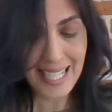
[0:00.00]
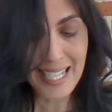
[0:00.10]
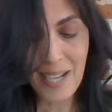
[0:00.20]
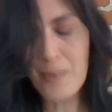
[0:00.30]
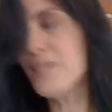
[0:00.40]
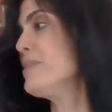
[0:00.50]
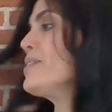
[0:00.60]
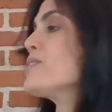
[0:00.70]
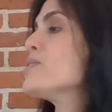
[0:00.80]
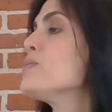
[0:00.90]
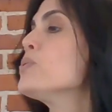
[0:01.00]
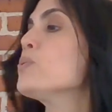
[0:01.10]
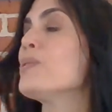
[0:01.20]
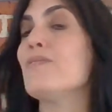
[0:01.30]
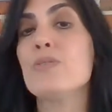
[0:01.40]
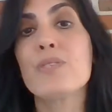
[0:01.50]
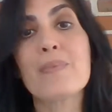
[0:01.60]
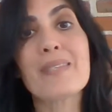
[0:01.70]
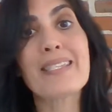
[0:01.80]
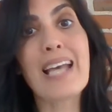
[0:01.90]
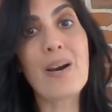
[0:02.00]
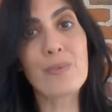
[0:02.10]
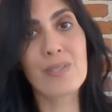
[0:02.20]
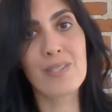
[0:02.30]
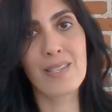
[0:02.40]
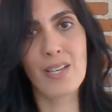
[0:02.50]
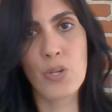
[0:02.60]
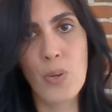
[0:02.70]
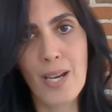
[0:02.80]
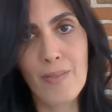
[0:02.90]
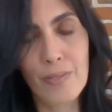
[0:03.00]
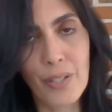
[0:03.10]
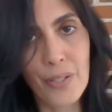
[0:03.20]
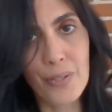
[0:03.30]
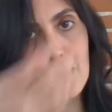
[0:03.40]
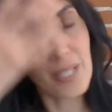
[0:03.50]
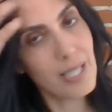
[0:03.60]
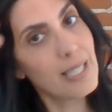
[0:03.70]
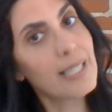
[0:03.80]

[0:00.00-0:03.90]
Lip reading: now we're going to review some sounds that you have learned.